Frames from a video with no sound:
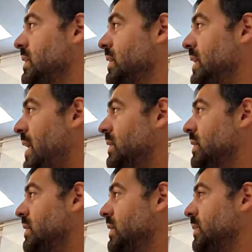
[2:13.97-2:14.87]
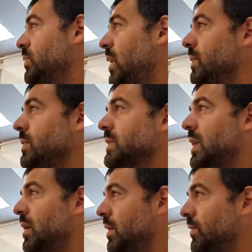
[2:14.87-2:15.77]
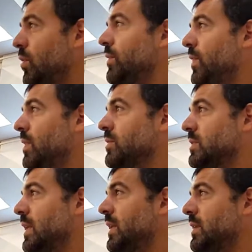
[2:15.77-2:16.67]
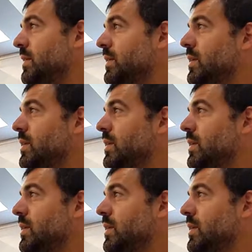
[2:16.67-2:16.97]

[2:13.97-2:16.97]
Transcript: yet the problems that our forefathers did,